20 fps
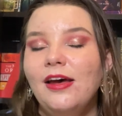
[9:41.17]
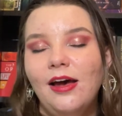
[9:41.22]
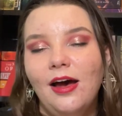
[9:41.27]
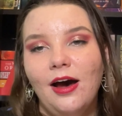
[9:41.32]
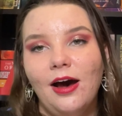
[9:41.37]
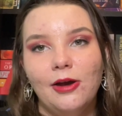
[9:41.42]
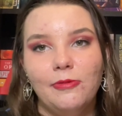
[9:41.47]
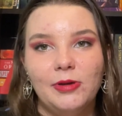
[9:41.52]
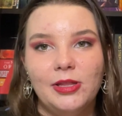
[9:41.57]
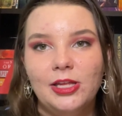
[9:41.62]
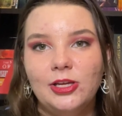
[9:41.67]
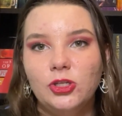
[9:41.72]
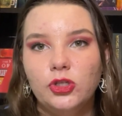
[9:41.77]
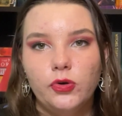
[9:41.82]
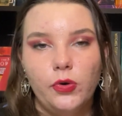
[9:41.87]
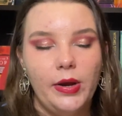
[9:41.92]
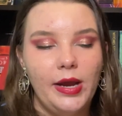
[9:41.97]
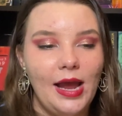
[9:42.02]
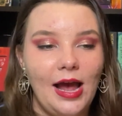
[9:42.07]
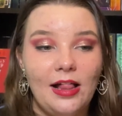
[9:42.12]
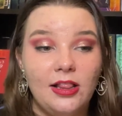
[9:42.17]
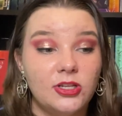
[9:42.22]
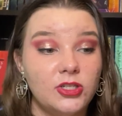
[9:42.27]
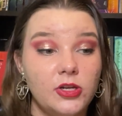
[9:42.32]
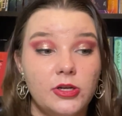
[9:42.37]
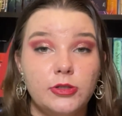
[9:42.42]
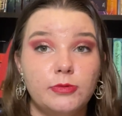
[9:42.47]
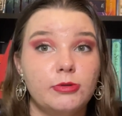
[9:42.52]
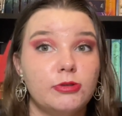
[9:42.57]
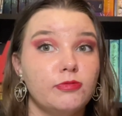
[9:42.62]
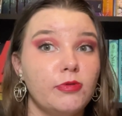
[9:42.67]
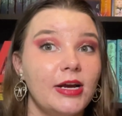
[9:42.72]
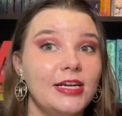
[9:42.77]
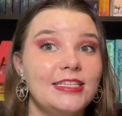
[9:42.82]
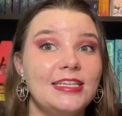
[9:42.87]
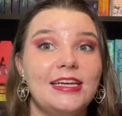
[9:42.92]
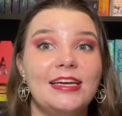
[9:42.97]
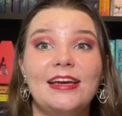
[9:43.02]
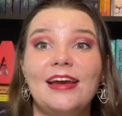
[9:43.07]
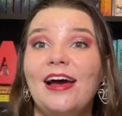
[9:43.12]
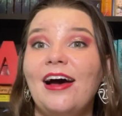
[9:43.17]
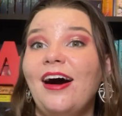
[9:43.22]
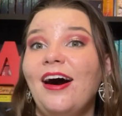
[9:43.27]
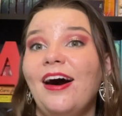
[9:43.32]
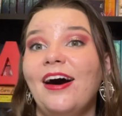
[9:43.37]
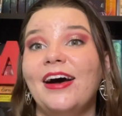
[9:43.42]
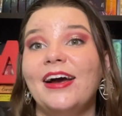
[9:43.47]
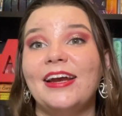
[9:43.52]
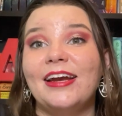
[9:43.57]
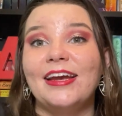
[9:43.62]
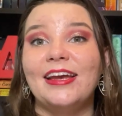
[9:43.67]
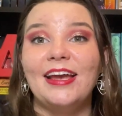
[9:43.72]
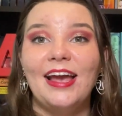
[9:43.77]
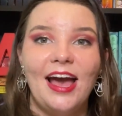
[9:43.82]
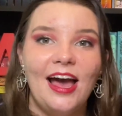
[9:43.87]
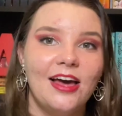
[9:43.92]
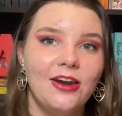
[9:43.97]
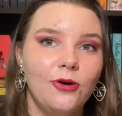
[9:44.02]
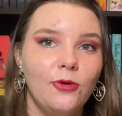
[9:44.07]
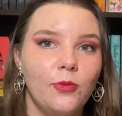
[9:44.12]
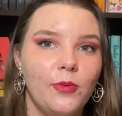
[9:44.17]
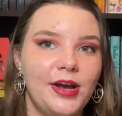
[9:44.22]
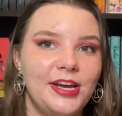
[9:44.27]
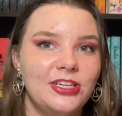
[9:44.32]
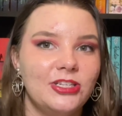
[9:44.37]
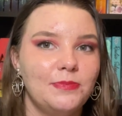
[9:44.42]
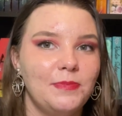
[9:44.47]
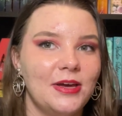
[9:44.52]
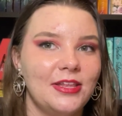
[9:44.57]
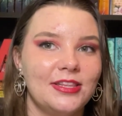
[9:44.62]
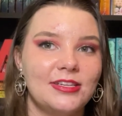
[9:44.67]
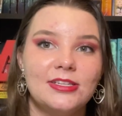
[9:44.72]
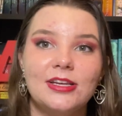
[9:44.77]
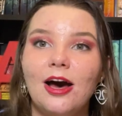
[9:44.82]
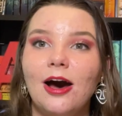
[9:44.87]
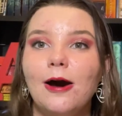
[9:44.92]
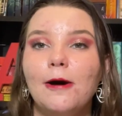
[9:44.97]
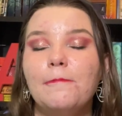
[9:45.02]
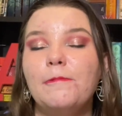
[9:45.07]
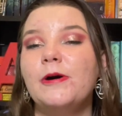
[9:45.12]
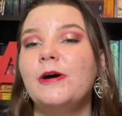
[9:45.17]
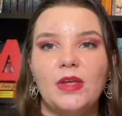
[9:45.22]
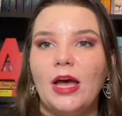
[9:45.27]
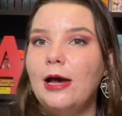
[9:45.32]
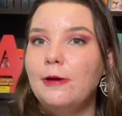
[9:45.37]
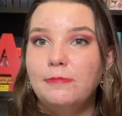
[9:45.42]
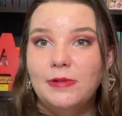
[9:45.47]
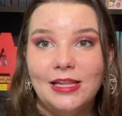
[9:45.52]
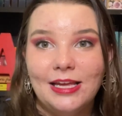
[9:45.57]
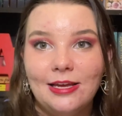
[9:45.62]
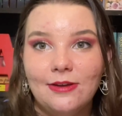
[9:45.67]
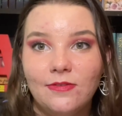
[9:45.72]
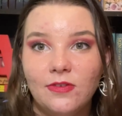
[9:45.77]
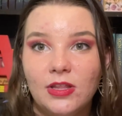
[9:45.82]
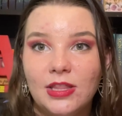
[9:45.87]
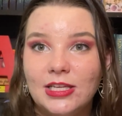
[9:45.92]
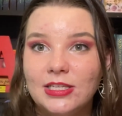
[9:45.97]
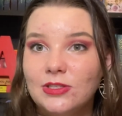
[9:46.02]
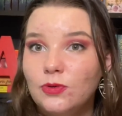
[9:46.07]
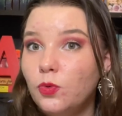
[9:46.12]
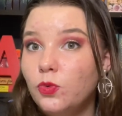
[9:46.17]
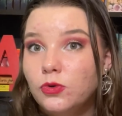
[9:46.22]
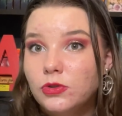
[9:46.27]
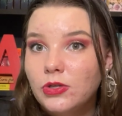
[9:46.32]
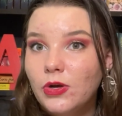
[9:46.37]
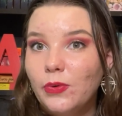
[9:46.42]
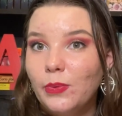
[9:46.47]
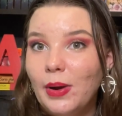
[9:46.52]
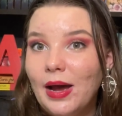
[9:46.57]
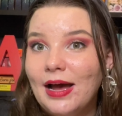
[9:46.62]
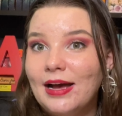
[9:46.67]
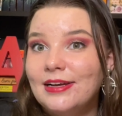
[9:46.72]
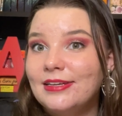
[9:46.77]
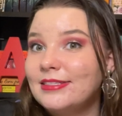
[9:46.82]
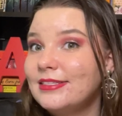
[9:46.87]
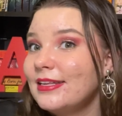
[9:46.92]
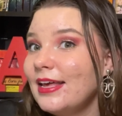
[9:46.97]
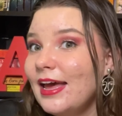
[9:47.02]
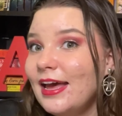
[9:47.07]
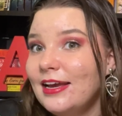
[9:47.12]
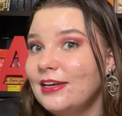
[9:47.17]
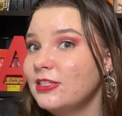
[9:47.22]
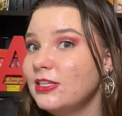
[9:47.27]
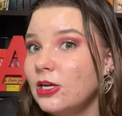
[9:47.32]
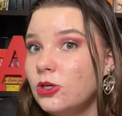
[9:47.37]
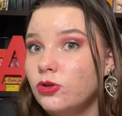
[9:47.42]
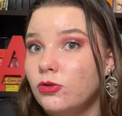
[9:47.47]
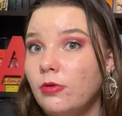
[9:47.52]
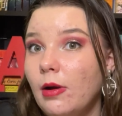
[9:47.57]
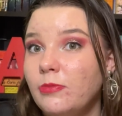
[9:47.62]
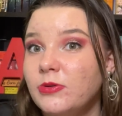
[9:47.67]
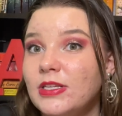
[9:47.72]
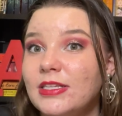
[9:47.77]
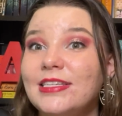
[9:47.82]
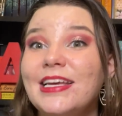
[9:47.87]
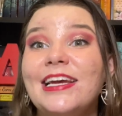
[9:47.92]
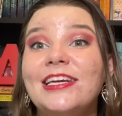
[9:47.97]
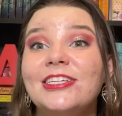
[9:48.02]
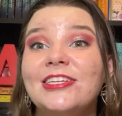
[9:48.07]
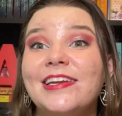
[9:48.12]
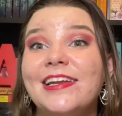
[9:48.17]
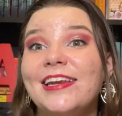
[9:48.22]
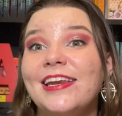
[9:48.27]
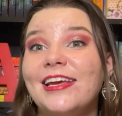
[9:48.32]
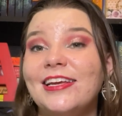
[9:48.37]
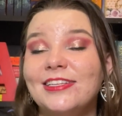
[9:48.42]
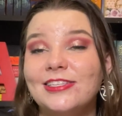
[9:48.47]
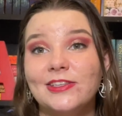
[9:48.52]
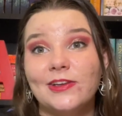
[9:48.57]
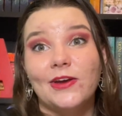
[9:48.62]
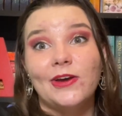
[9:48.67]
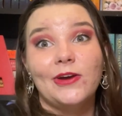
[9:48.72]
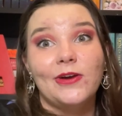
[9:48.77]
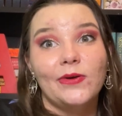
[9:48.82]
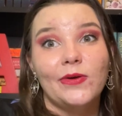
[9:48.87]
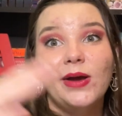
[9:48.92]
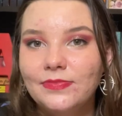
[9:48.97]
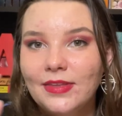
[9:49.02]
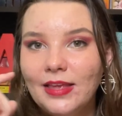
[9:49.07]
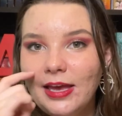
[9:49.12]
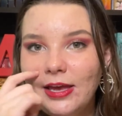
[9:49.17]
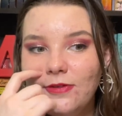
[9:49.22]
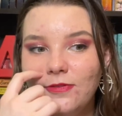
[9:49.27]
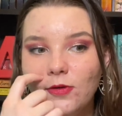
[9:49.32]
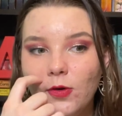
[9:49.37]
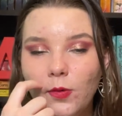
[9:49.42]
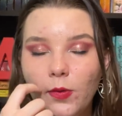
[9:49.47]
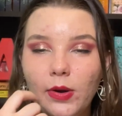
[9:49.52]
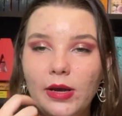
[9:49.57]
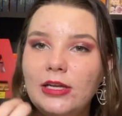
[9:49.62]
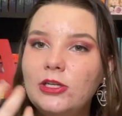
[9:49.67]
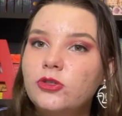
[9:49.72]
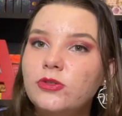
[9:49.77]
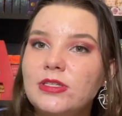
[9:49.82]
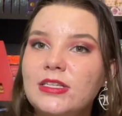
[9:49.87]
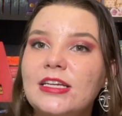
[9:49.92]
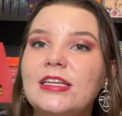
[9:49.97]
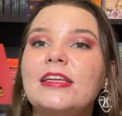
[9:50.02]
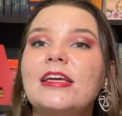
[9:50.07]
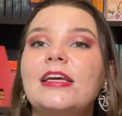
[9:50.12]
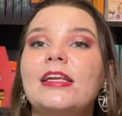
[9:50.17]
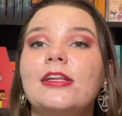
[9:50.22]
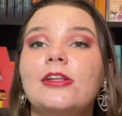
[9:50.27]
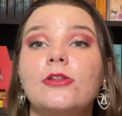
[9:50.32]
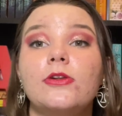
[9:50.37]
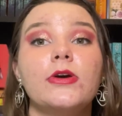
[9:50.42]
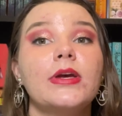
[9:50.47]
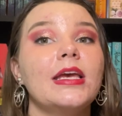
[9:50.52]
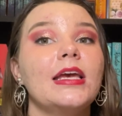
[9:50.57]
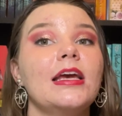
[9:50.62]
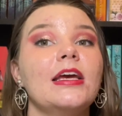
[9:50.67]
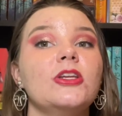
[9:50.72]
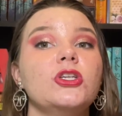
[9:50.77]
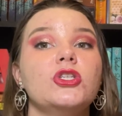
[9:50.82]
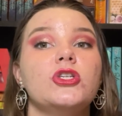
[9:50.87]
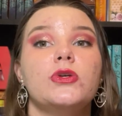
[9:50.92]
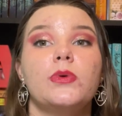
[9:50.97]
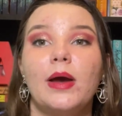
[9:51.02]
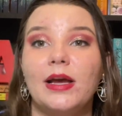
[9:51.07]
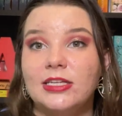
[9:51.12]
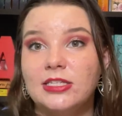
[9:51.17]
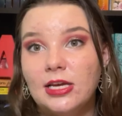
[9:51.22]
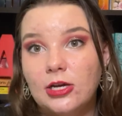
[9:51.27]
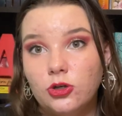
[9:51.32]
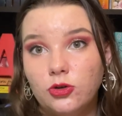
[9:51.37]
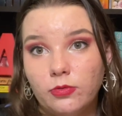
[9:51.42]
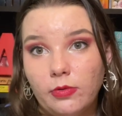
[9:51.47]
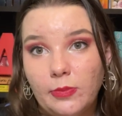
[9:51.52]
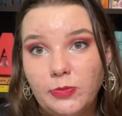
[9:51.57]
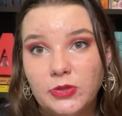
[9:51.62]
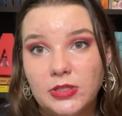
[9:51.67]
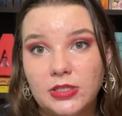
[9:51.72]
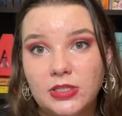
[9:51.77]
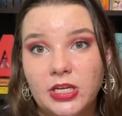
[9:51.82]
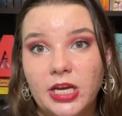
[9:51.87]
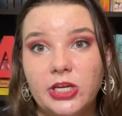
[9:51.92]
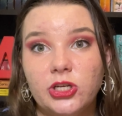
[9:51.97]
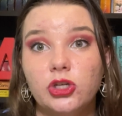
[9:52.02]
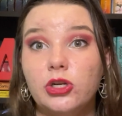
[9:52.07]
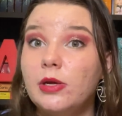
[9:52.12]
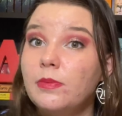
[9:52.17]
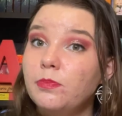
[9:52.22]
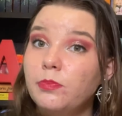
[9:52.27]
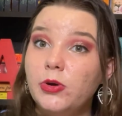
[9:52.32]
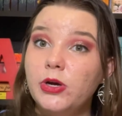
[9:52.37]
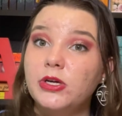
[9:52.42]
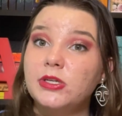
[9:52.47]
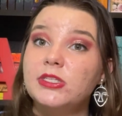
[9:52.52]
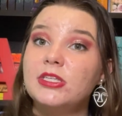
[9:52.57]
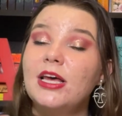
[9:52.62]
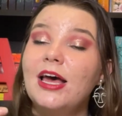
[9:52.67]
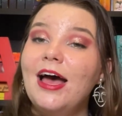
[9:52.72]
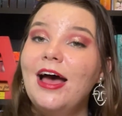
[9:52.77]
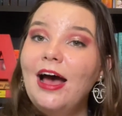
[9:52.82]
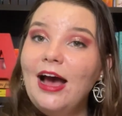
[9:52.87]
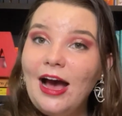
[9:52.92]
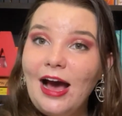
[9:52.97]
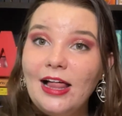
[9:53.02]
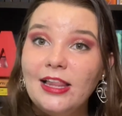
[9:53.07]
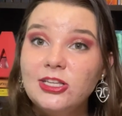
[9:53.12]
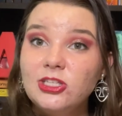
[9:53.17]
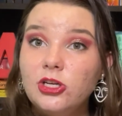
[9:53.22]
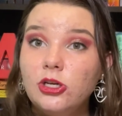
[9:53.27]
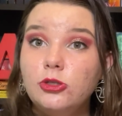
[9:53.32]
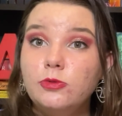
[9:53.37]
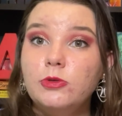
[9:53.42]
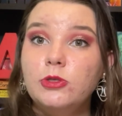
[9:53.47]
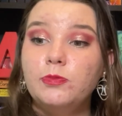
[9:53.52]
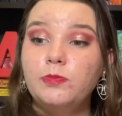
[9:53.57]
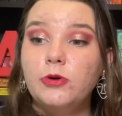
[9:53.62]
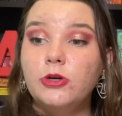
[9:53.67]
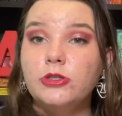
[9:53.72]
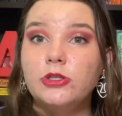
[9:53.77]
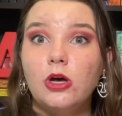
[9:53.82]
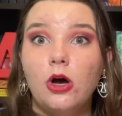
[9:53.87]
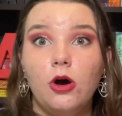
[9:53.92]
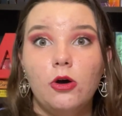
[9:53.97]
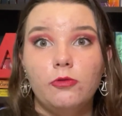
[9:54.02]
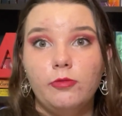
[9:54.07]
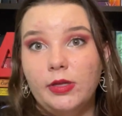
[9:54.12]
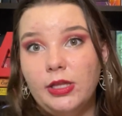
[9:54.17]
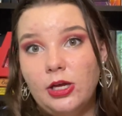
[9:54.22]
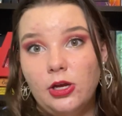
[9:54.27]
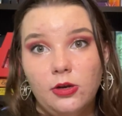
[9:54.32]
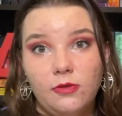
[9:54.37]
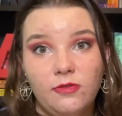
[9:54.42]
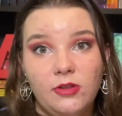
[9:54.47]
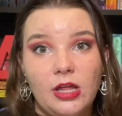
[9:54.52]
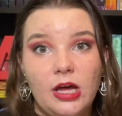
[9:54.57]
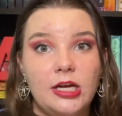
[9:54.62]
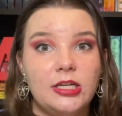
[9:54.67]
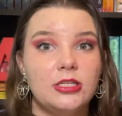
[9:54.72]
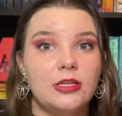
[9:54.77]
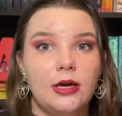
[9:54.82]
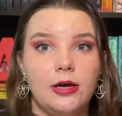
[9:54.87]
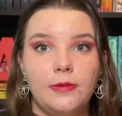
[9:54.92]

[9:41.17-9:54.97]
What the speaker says: I really enjoy Alice Oseman's writing. I cannot wait to pick this up. I believe this also has asexual representation in it, so if you're interested in looking into asexual representation in books, Alice Oseman's books are really good for that.